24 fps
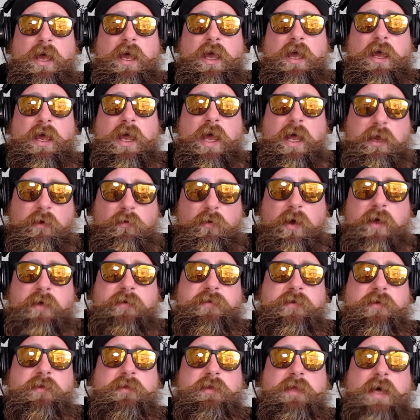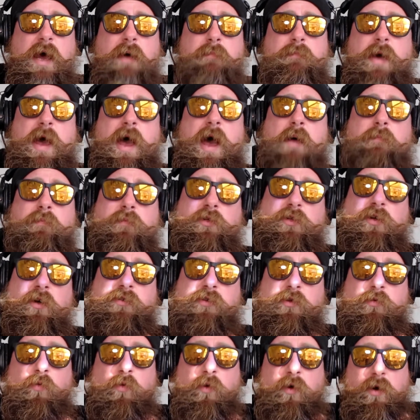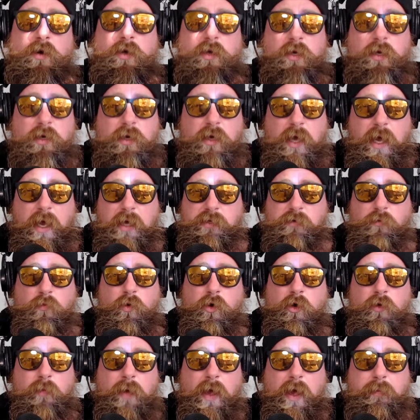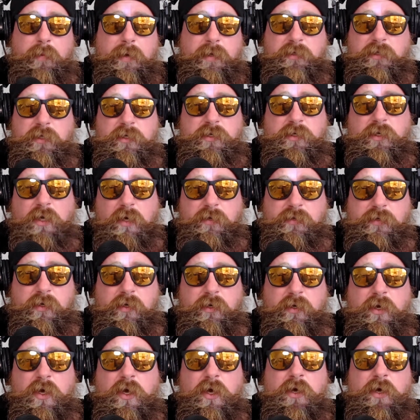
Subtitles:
Anyways, that map doesn't work as a world map. It just doesn't.